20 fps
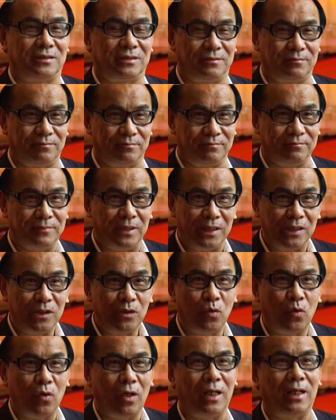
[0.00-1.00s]
artistic
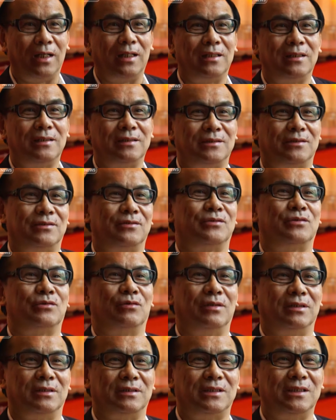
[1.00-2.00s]
recreation based
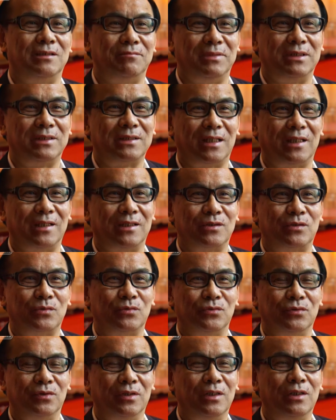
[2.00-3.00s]
on a painting from
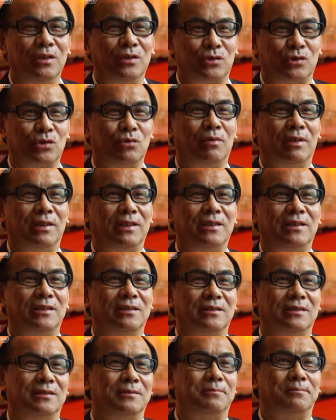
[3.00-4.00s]
1,000 years ago
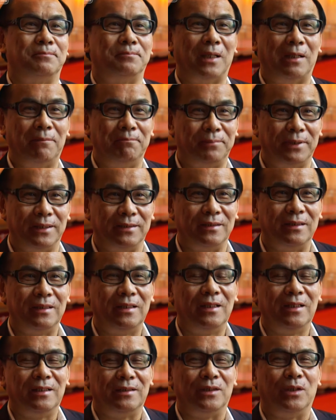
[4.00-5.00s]
to depict the
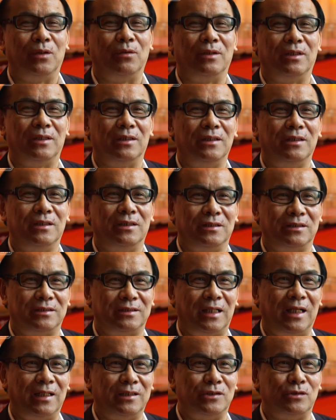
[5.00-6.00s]
lifestyle of the Northern
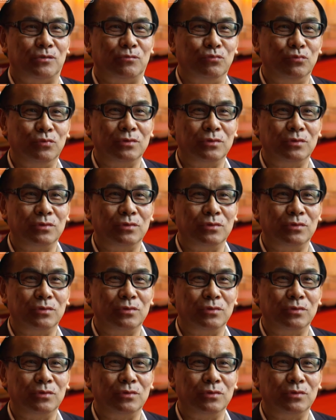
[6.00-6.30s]
Song dynasty.